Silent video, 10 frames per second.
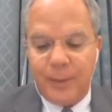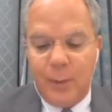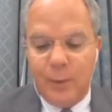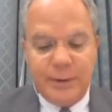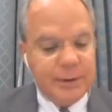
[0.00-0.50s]

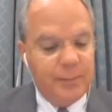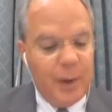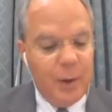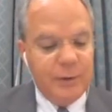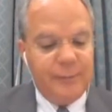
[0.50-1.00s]
which is
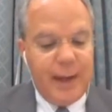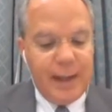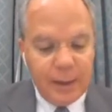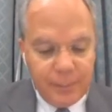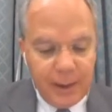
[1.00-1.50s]
composed of
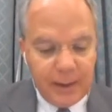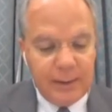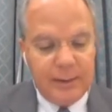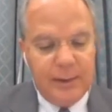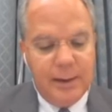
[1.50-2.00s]

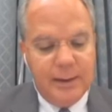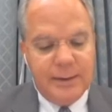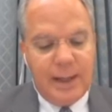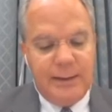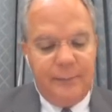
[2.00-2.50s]
independent
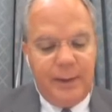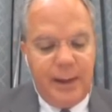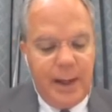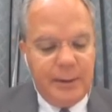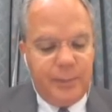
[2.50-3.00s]

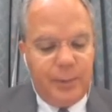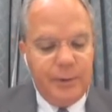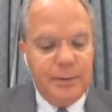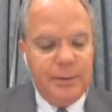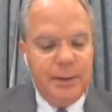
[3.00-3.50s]
scientific
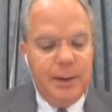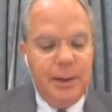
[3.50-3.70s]
experts.